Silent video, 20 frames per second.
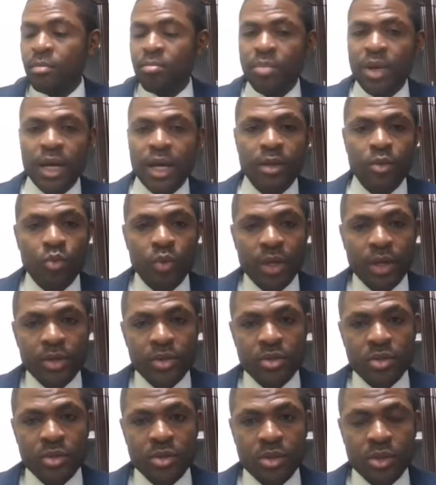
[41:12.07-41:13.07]
barely
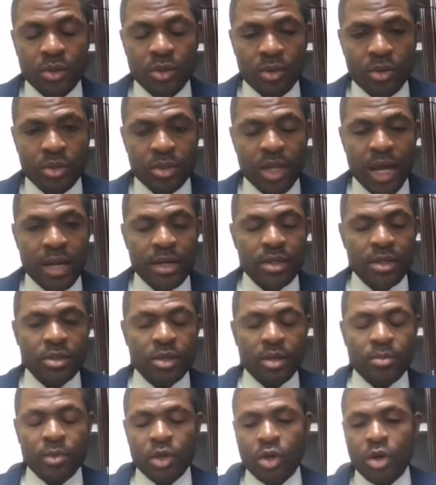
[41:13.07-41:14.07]
weeks, stands
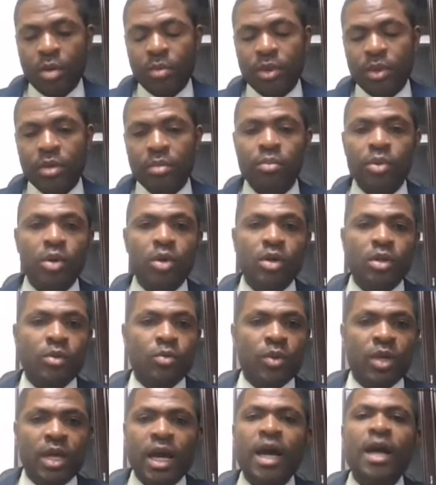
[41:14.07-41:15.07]
coming on board,
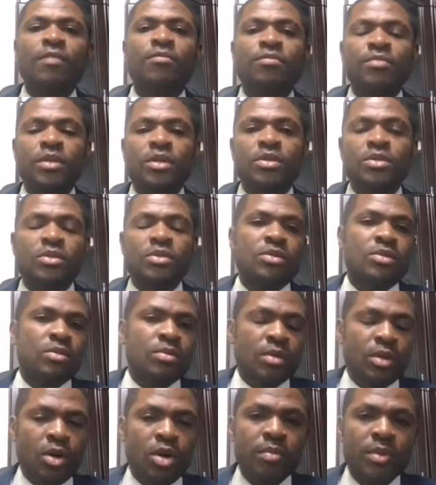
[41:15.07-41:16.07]
we have
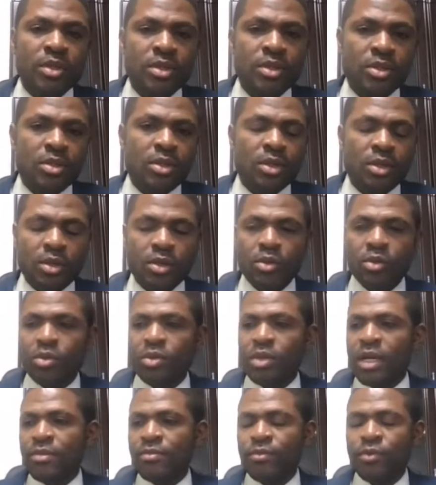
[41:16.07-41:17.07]
this committee,
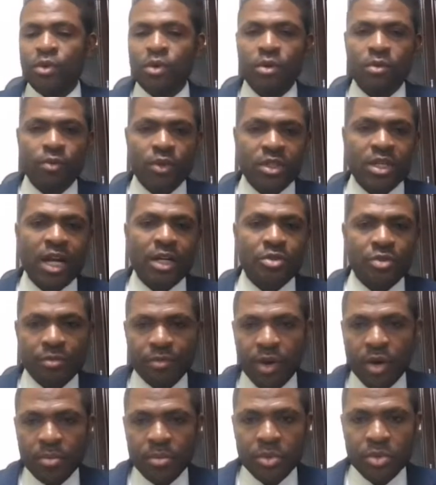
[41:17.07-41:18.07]
that for tax
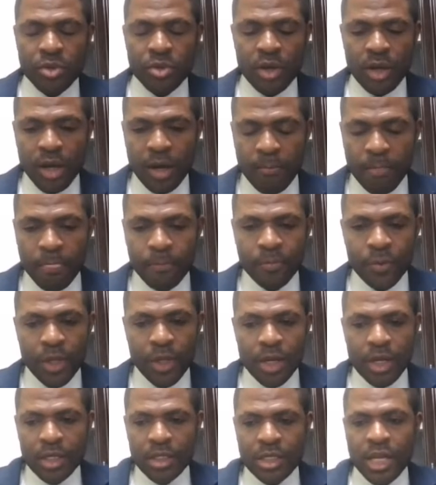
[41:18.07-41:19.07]
reforms.
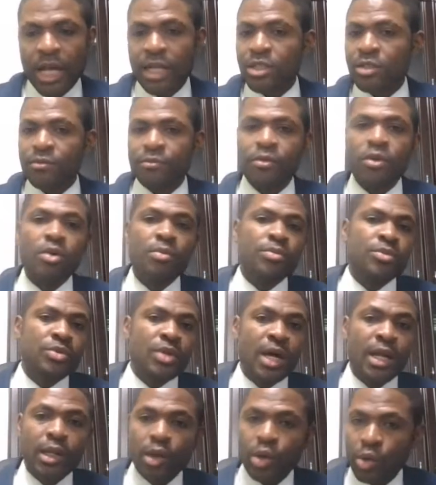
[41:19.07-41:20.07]
Tax reforms
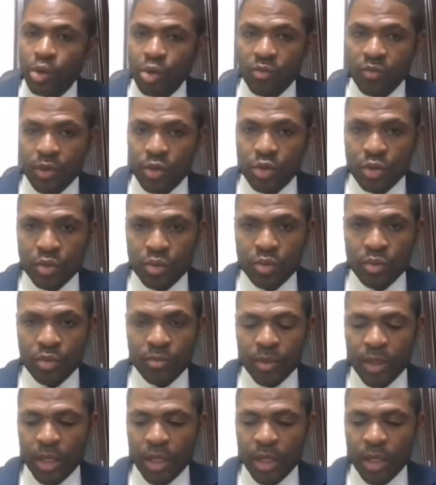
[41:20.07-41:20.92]
are long overdue.